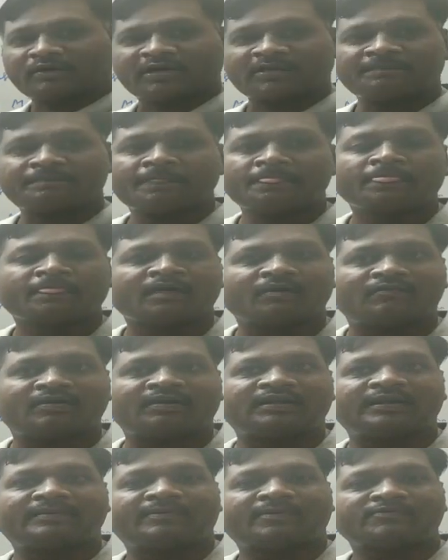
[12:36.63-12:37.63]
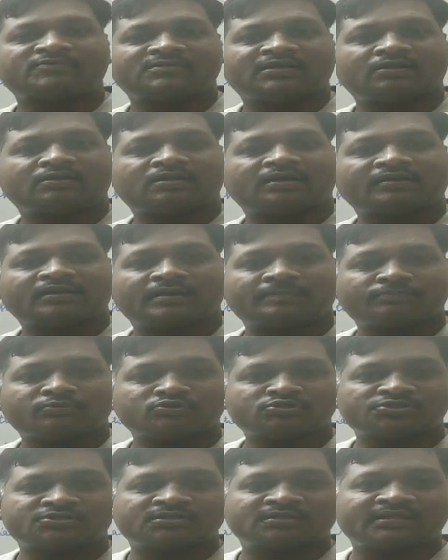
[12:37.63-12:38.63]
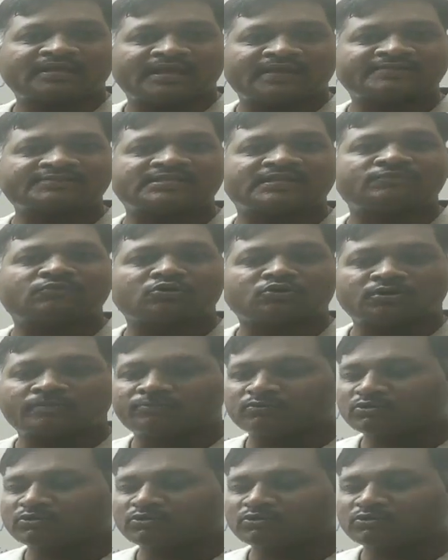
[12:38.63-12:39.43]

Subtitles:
Okay, what type of cellular composition they have, cell wall